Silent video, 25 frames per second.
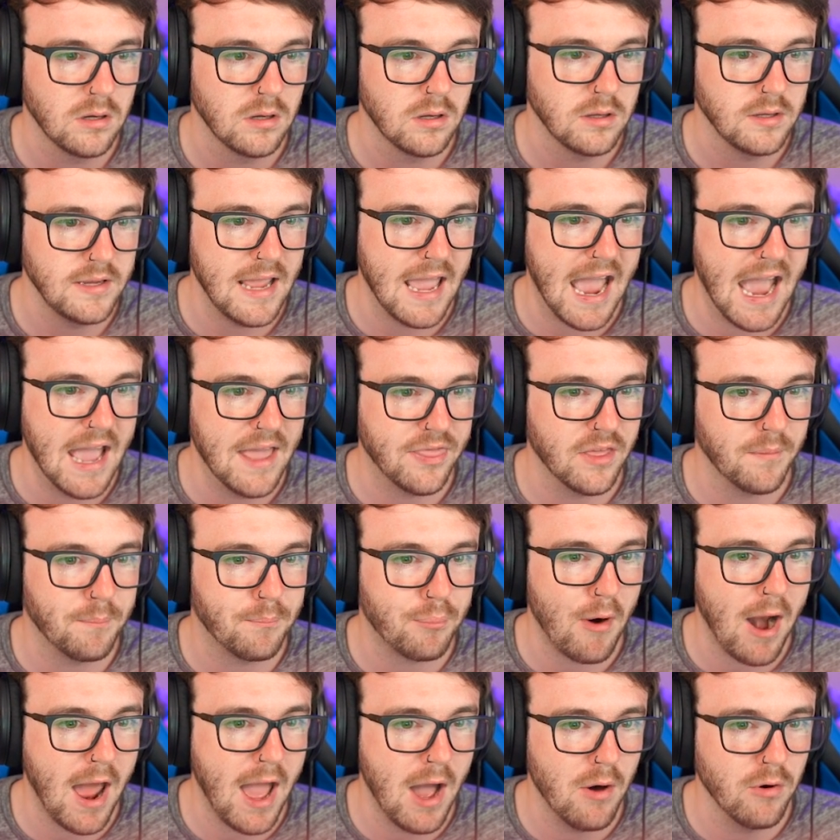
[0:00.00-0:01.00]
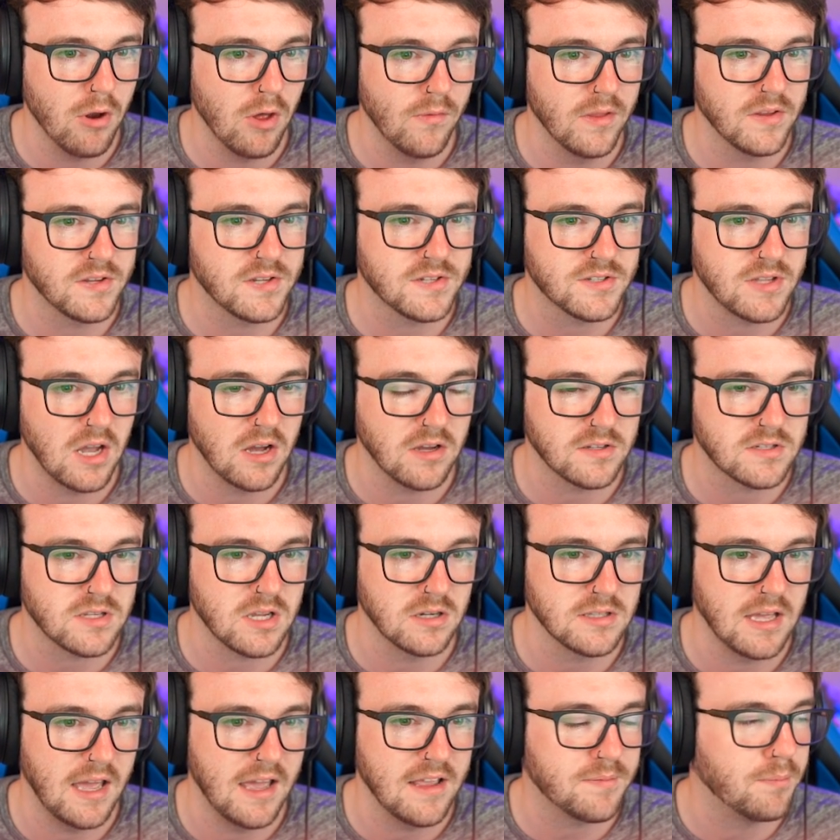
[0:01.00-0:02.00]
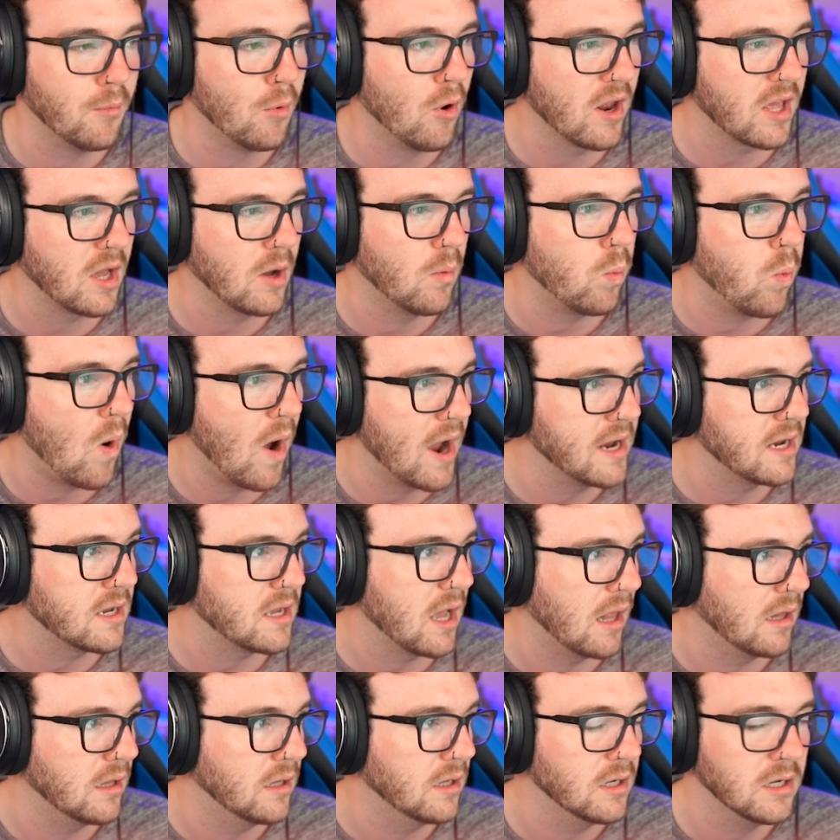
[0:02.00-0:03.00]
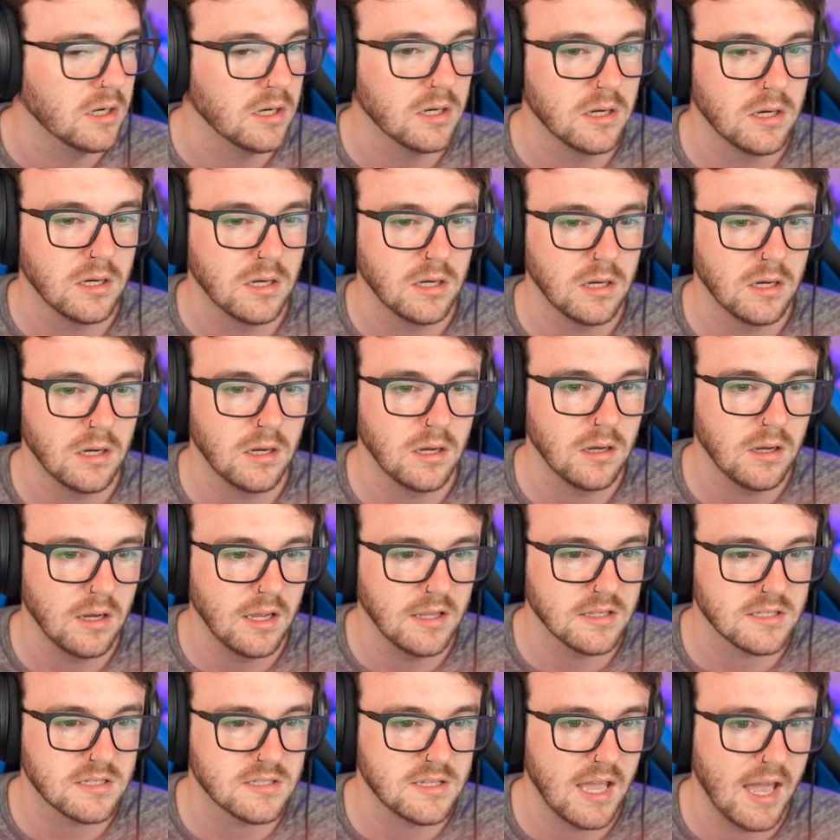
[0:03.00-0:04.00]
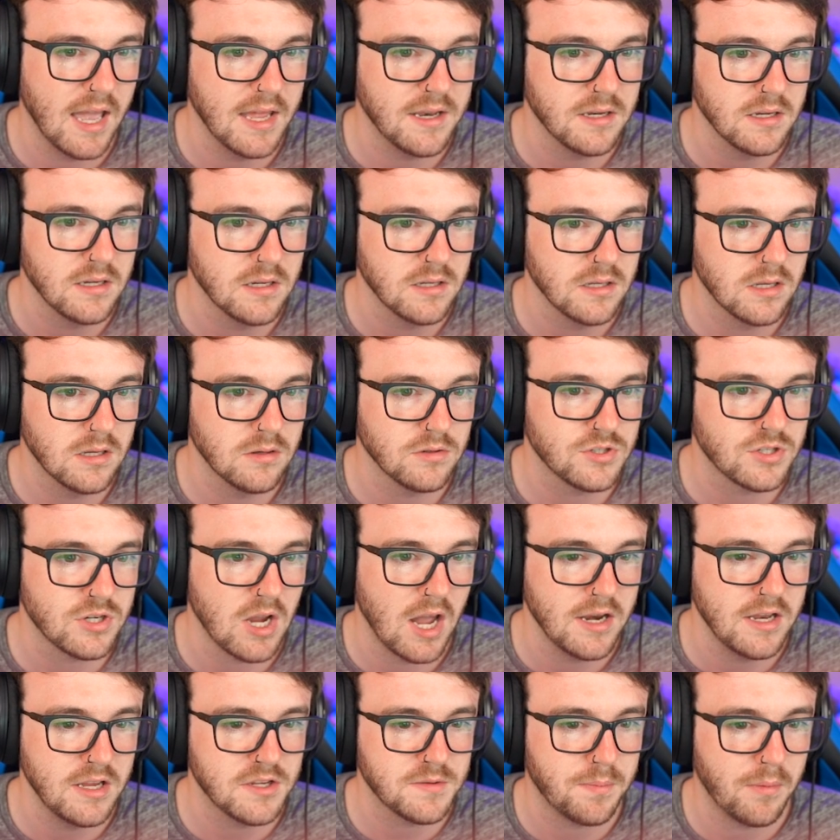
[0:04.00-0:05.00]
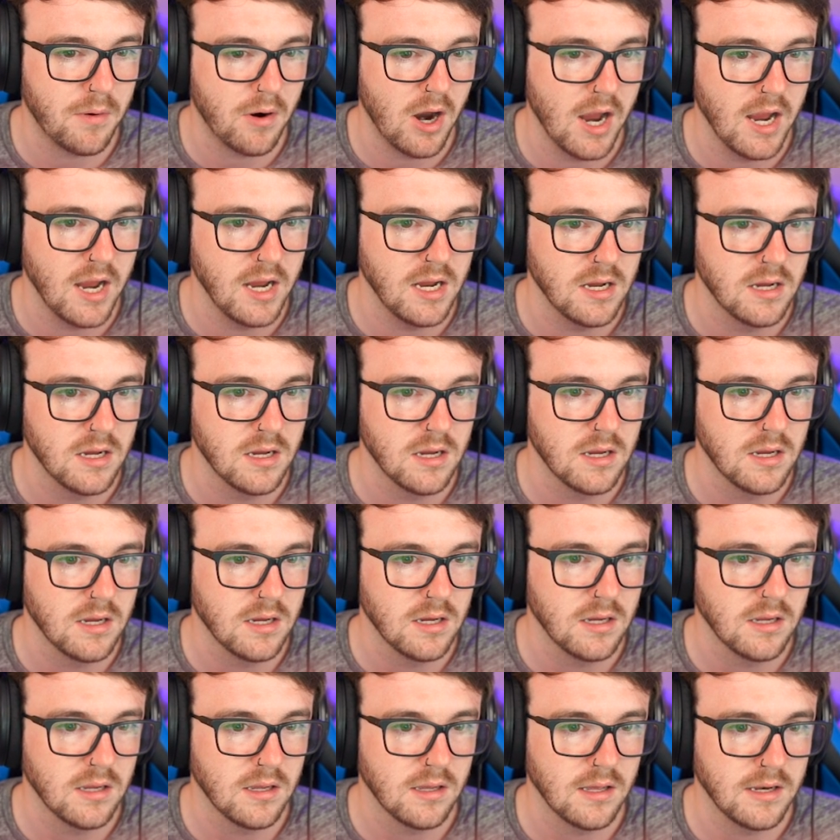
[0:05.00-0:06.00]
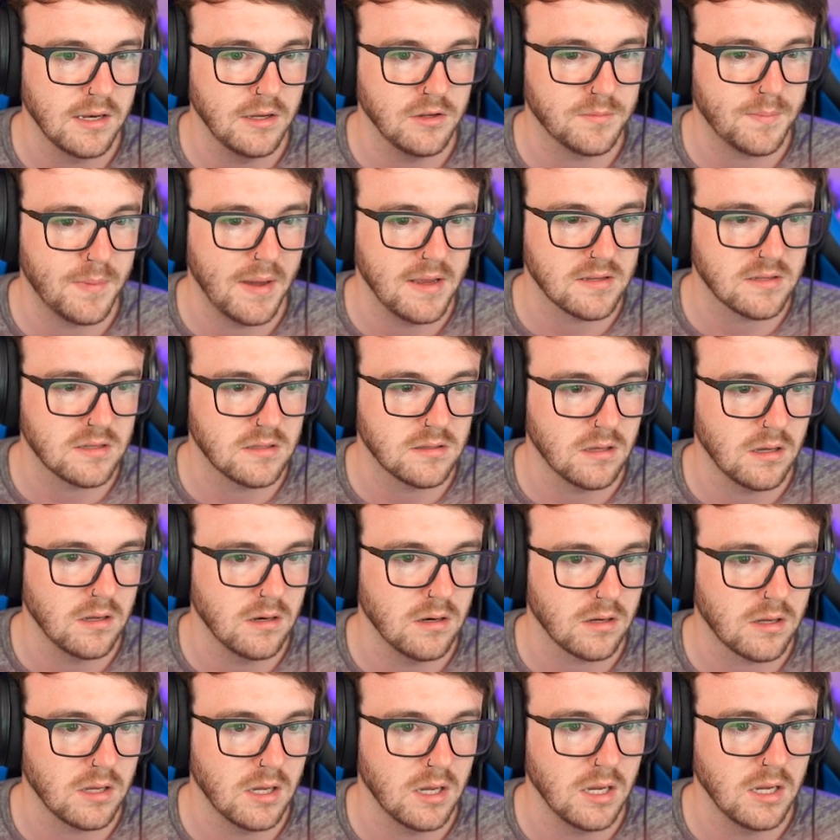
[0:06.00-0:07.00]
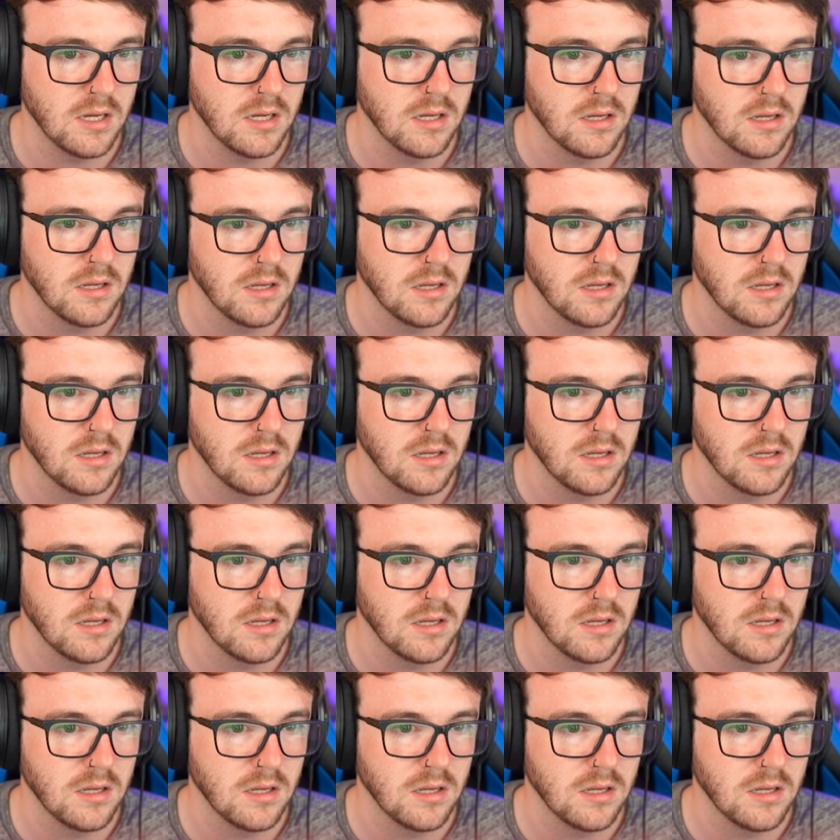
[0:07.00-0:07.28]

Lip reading: Yeah, the brown on the skunk tank, it's more like a white color instead. No shiny Sprite. And he's basically done, okay.